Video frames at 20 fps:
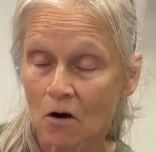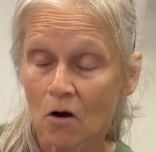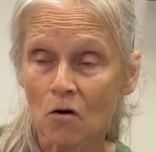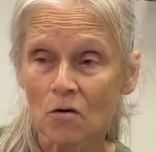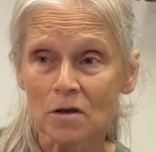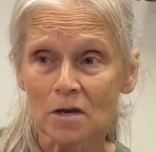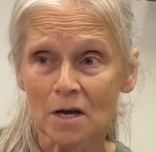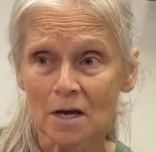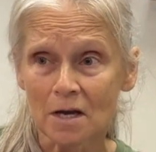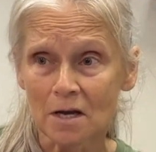oh
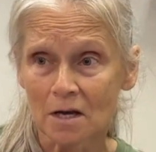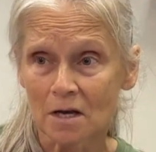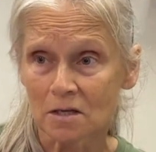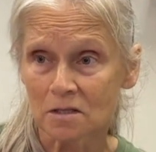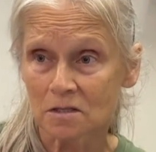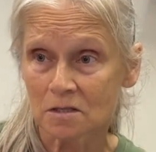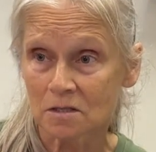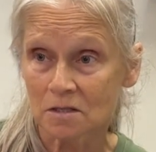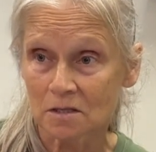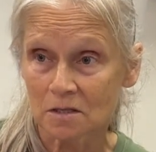
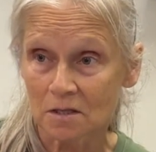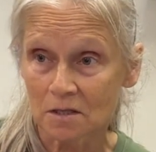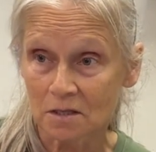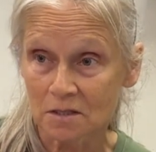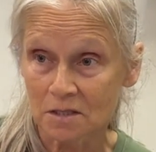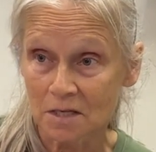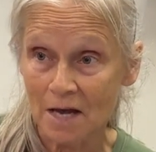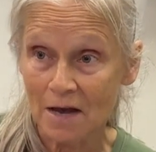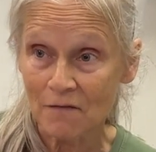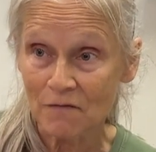yes,
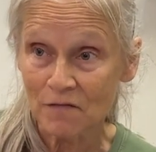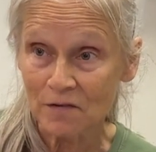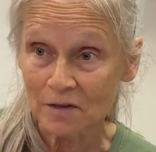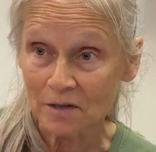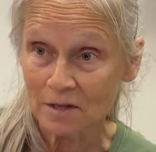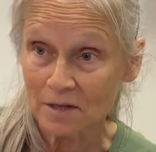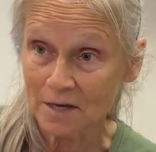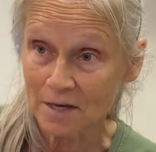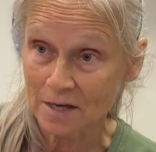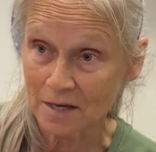
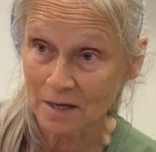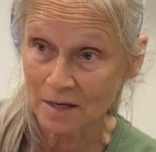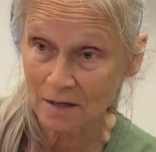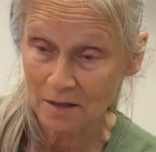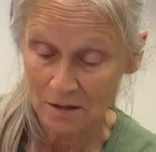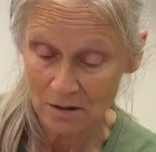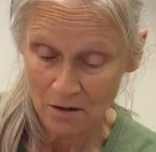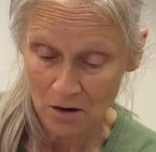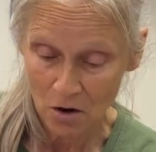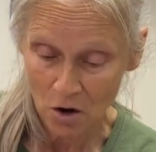definitely
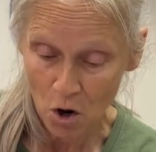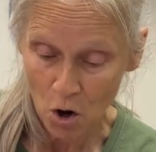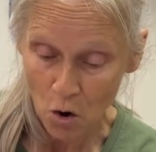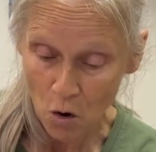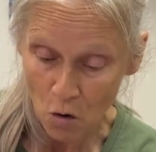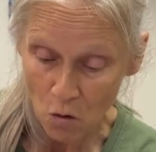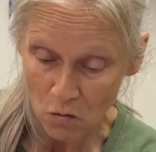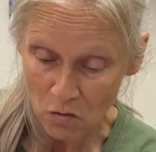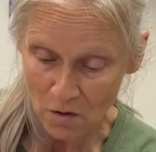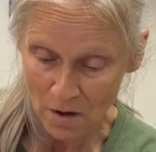a
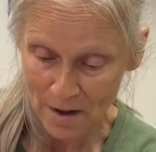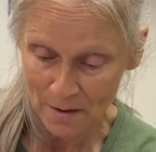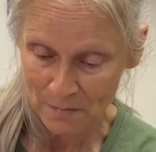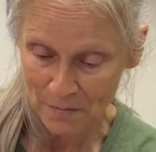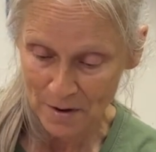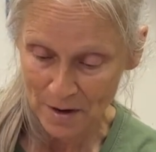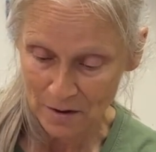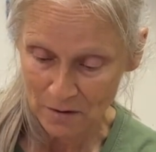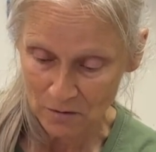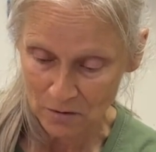whole lot
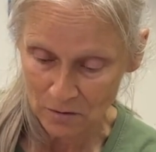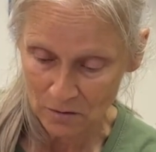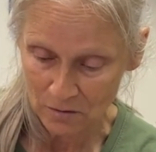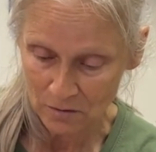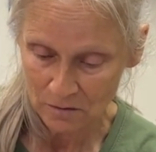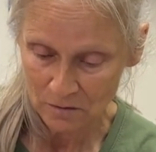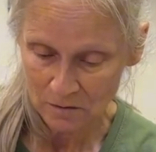better.